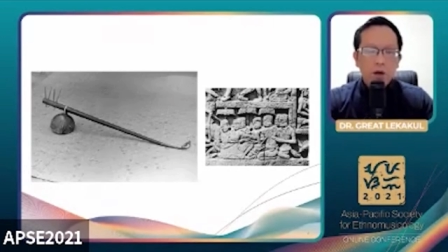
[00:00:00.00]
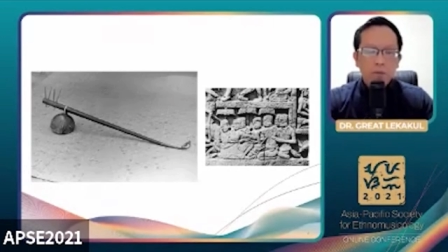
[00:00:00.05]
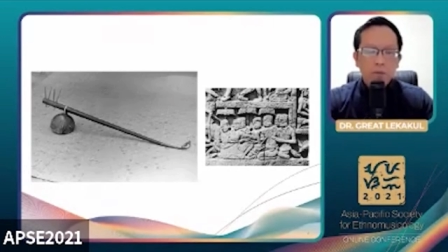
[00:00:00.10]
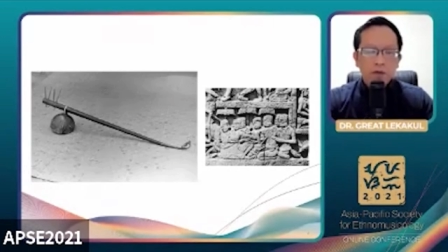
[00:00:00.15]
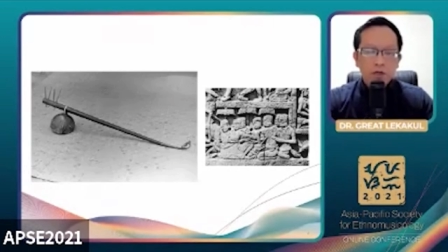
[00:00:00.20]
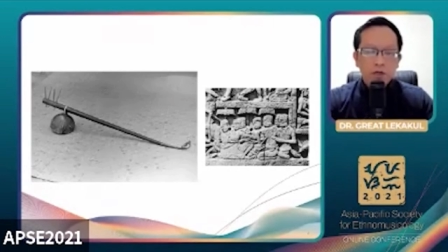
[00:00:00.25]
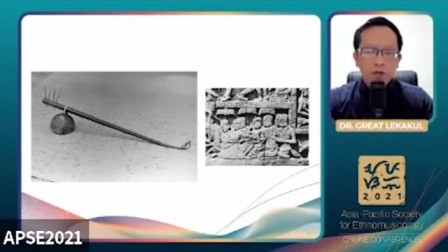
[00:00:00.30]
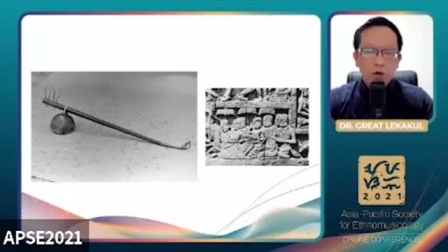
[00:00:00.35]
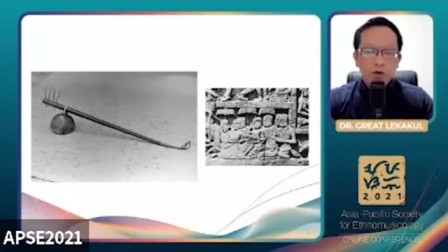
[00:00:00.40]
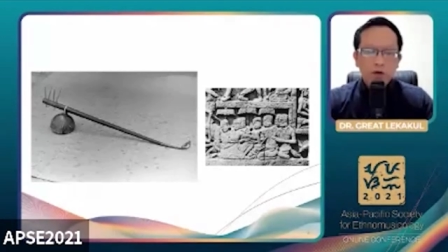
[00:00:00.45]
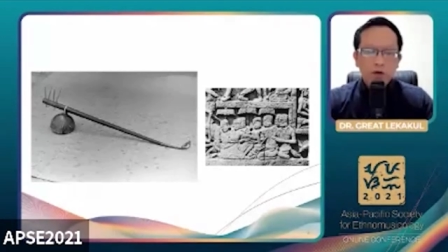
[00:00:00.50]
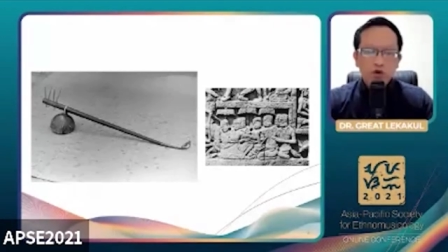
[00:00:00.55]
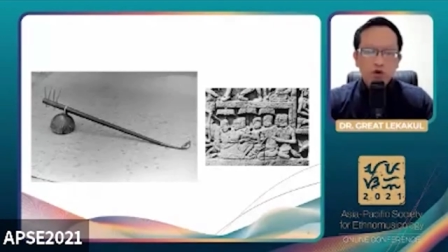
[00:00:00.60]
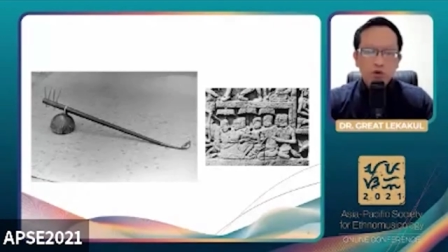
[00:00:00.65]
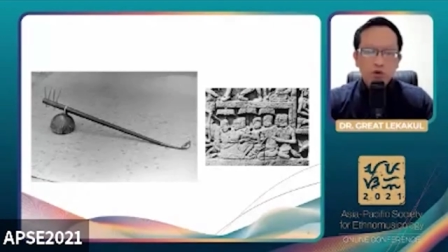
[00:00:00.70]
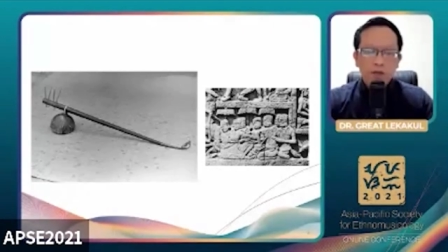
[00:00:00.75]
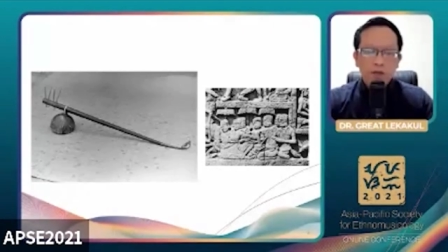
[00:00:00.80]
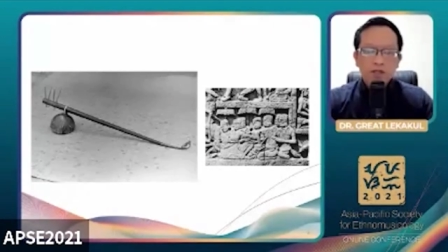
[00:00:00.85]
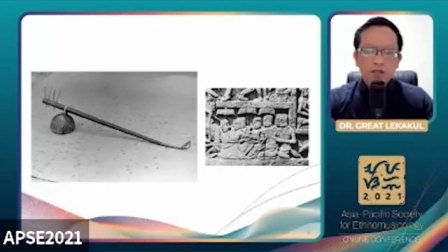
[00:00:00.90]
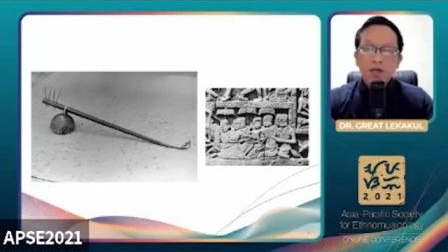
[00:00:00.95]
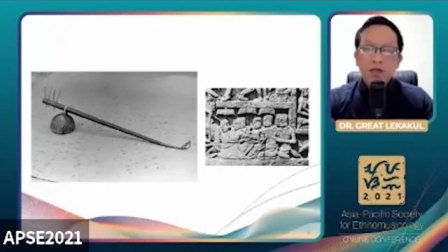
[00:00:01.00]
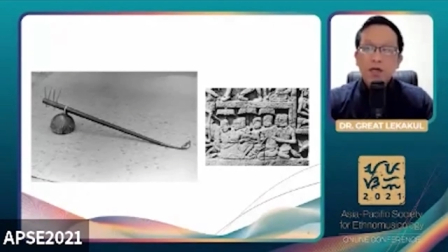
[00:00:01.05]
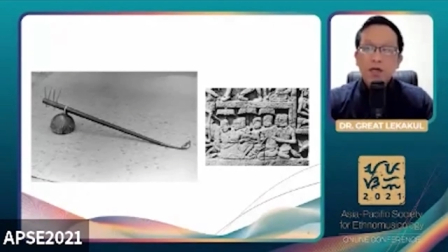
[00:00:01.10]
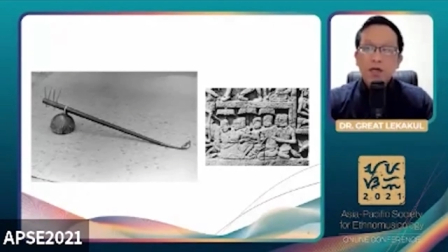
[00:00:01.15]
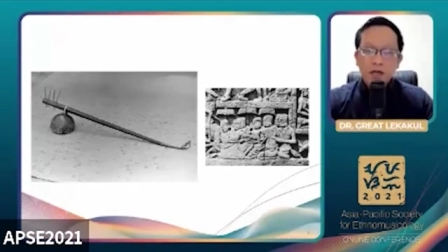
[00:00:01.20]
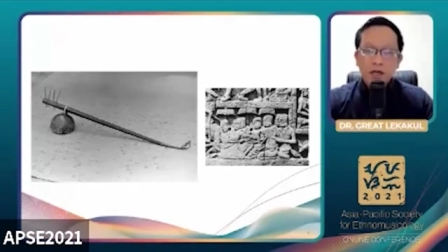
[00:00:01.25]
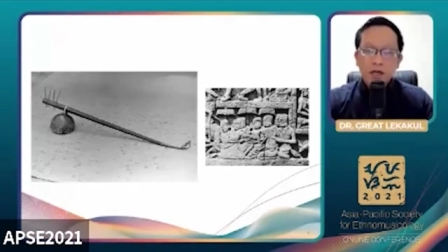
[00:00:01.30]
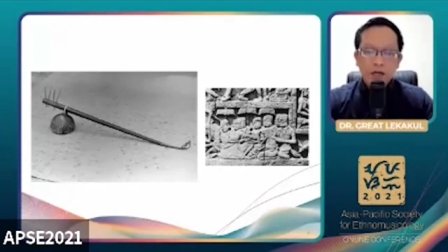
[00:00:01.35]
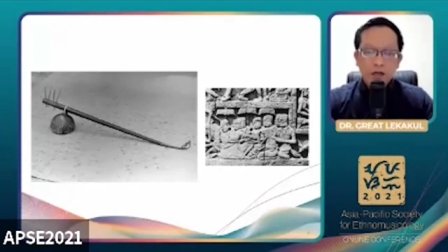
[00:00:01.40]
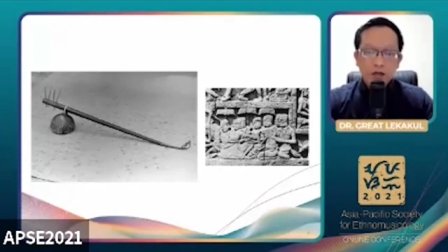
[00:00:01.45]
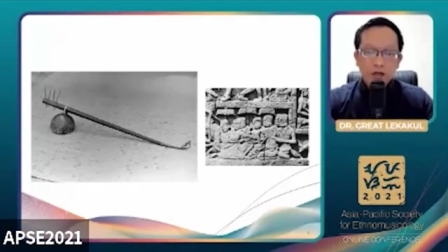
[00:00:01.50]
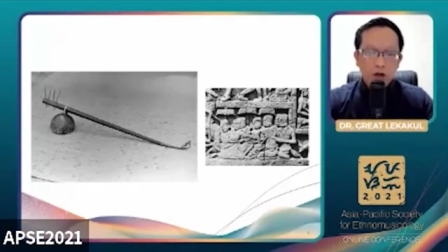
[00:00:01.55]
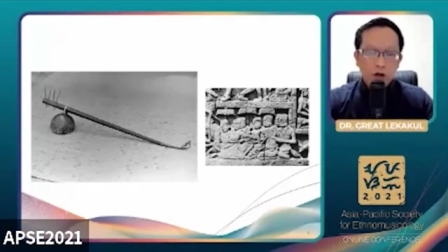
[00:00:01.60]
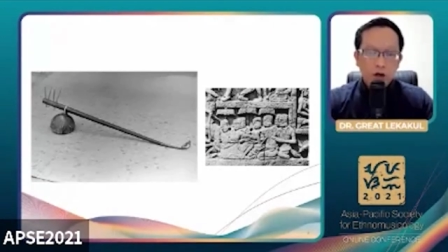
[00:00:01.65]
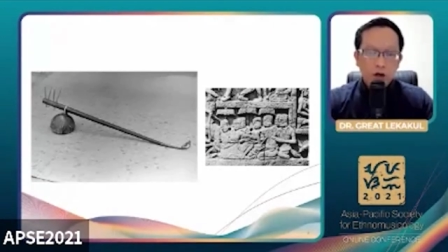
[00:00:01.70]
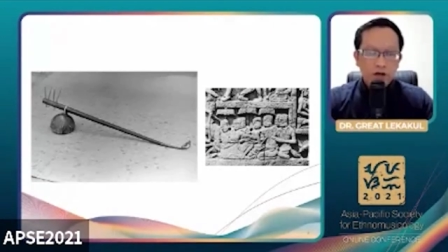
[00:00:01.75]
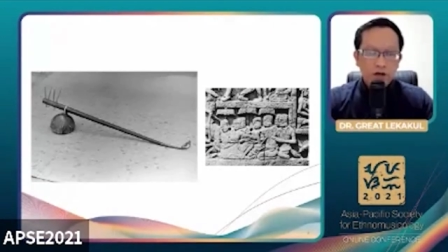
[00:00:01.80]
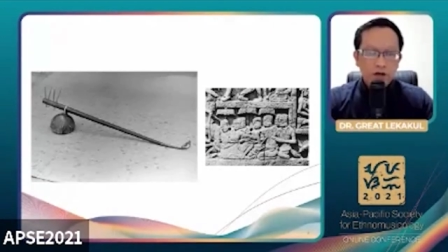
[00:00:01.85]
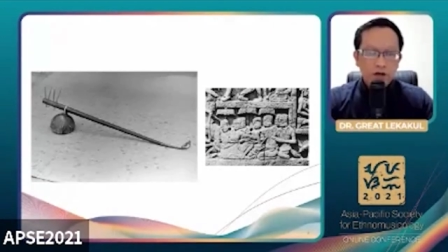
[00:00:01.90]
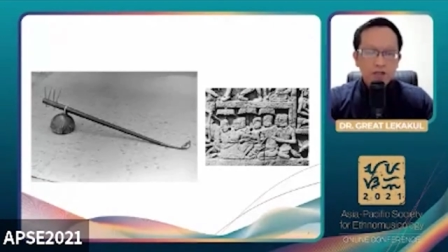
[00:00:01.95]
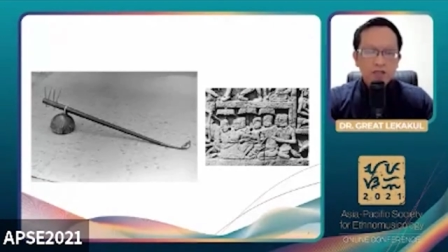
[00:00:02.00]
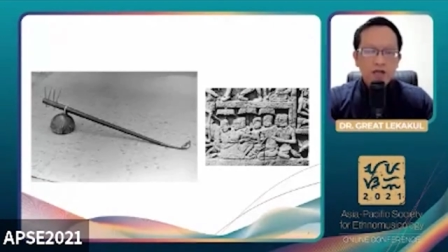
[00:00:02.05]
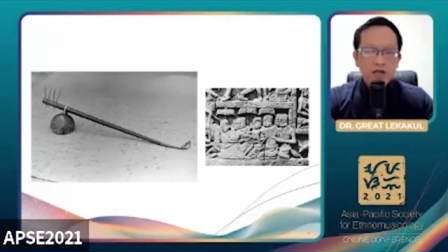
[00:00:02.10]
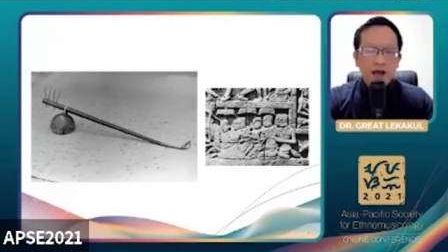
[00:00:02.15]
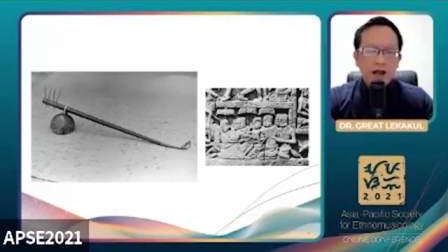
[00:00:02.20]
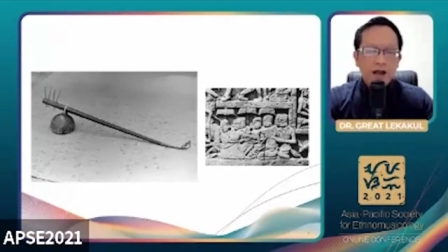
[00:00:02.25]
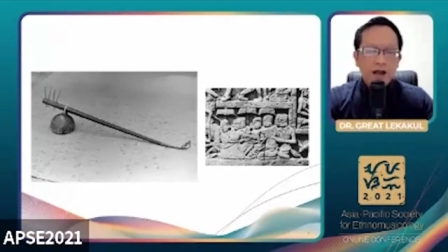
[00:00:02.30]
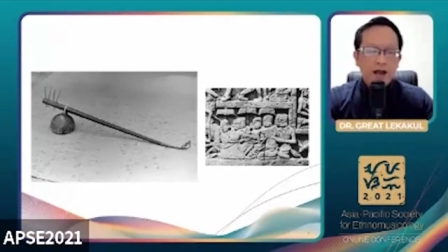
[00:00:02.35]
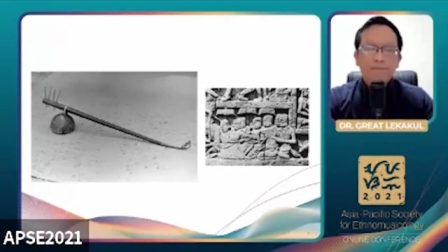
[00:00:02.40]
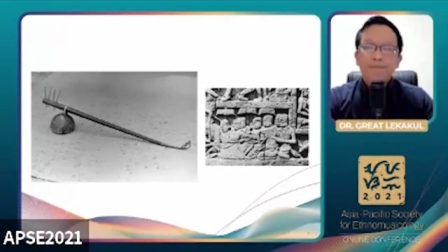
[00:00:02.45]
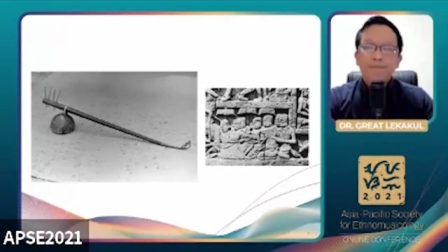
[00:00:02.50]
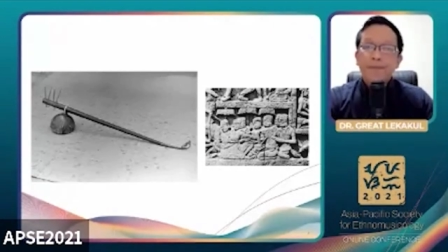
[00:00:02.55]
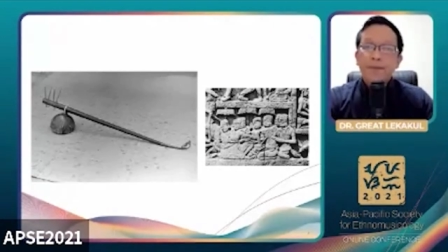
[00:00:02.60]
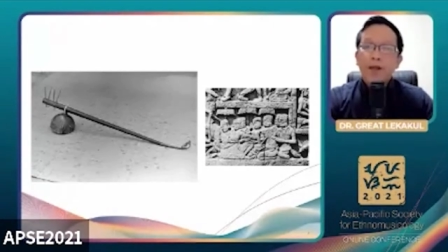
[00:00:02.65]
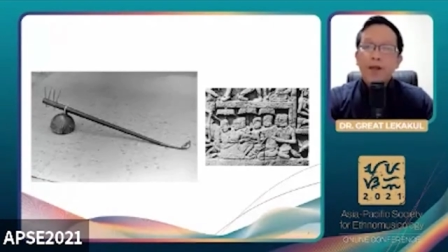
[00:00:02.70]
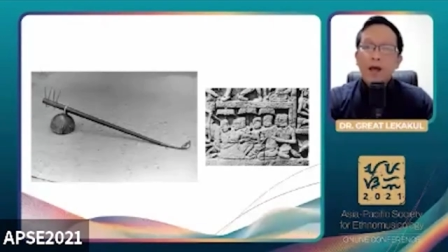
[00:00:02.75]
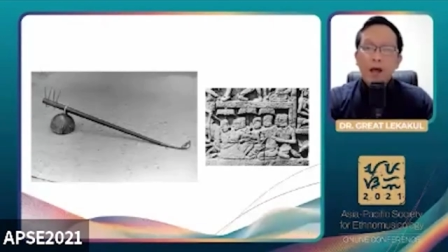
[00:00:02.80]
musical instruments in northern Thailand.